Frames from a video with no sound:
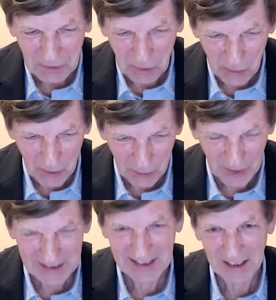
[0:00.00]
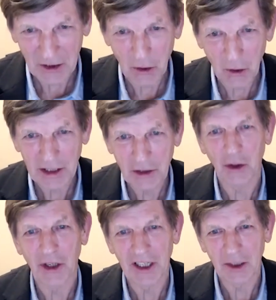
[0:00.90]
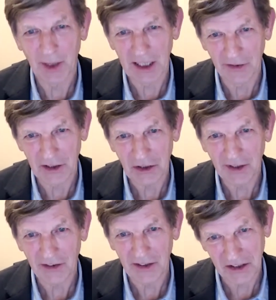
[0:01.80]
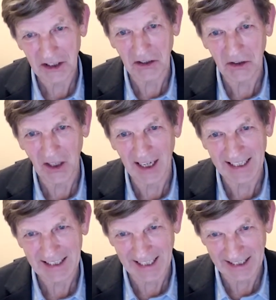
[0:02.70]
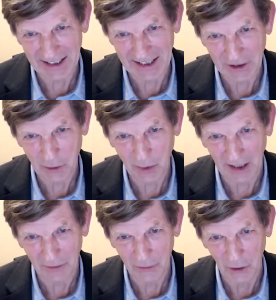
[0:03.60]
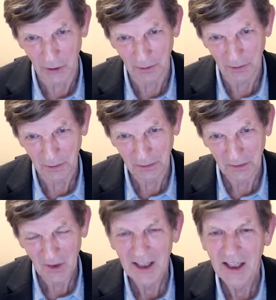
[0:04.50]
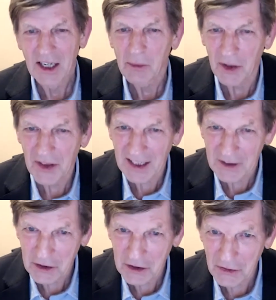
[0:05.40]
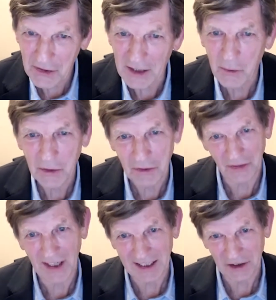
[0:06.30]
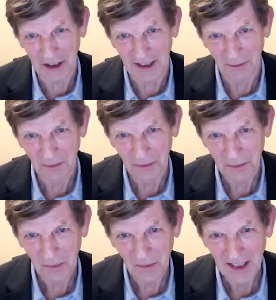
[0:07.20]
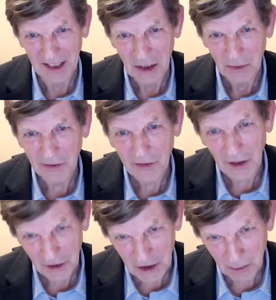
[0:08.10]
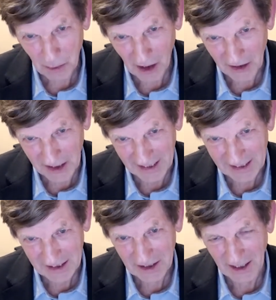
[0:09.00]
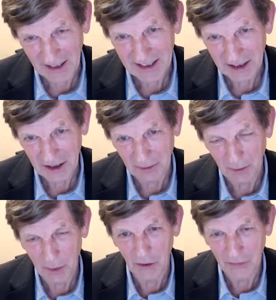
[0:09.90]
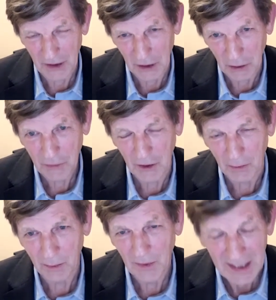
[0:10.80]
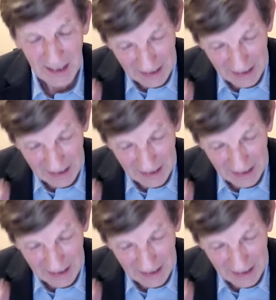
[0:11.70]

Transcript: we're basically all enjoying the benefits of having a single x86 platform, but that's threatened with fracture. We've got smart NICs like Bluefield from